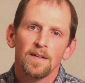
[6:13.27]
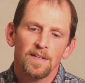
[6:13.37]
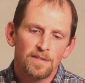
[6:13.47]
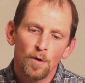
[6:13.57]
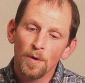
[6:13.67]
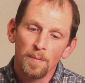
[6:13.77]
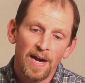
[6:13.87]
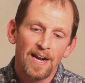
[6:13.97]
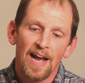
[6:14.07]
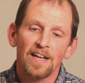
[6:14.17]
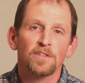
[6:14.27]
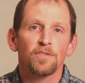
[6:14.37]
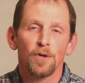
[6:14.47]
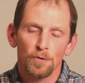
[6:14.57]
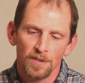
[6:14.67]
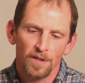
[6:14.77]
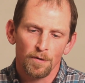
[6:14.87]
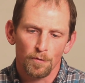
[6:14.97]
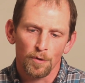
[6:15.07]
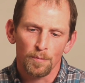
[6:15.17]
And so we might ask folks in
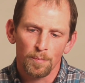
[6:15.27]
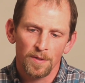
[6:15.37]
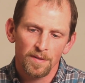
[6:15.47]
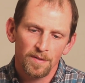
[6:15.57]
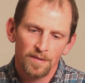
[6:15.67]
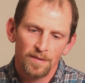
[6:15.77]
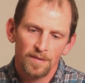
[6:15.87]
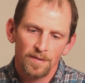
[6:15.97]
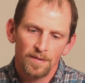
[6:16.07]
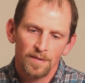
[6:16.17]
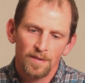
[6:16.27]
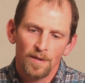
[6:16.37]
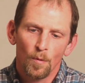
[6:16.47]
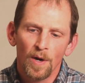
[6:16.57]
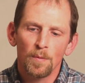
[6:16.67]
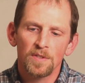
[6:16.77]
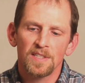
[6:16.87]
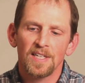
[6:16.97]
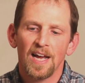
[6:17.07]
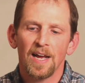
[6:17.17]
our group, when was
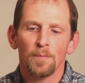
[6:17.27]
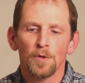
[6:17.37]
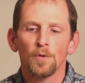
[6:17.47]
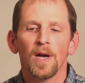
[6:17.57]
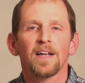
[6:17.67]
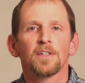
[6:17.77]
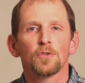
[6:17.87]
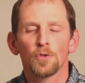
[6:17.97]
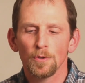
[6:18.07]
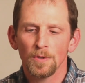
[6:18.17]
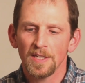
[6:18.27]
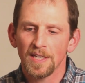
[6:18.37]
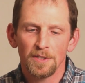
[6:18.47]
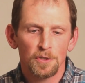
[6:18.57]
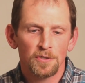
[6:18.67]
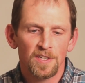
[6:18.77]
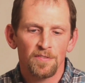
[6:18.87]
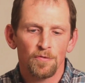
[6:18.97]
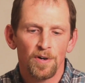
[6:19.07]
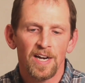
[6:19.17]
the time you had to truly get
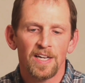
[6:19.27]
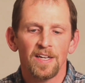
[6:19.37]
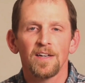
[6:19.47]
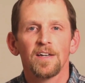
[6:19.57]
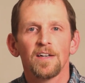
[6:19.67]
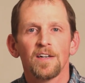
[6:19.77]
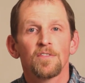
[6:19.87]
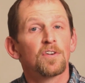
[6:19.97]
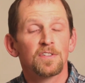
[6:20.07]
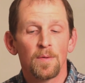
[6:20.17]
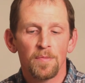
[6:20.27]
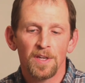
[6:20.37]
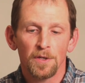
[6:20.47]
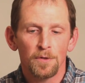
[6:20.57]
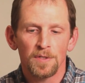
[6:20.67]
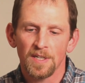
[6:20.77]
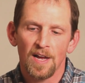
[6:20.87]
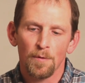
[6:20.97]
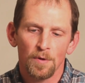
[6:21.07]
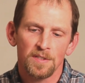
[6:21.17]
yourself ready for something you did
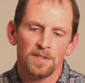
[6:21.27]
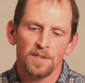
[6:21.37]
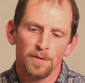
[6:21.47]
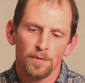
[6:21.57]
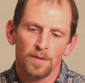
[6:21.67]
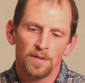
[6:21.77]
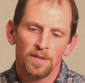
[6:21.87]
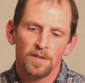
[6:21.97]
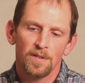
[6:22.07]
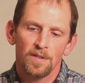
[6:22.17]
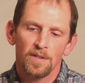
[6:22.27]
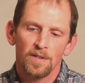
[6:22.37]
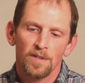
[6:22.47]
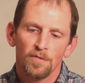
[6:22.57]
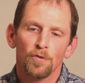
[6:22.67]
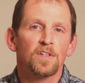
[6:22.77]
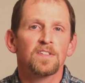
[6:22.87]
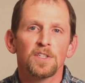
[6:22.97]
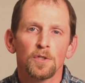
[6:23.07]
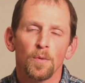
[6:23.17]
not want to do? For a
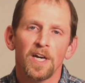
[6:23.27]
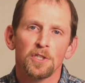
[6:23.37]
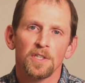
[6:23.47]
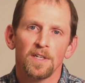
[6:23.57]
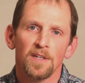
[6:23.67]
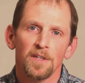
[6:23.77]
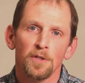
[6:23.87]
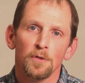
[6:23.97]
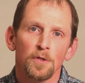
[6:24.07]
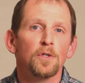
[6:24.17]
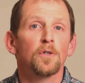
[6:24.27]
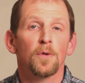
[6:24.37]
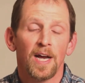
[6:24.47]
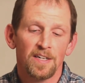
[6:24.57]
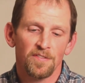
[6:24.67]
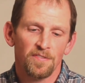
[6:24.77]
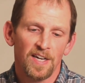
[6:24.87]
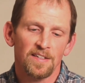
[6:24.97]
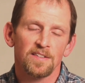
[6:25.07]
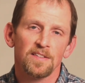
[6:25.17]
situation you knew you had to
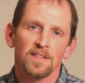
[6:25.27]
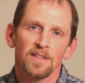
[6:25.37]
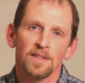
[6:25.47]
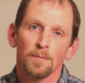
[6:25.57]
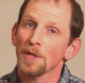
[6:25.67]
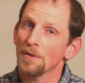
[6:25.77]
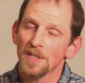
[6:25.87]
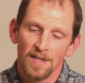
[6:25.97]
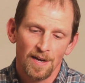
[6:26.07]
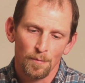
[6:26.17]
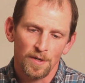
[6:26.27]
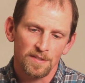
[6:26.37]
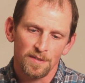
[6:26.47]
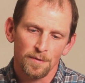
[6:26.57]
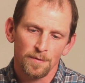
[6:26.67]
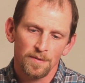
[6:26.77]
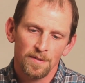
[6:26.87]
face, but you did not want to?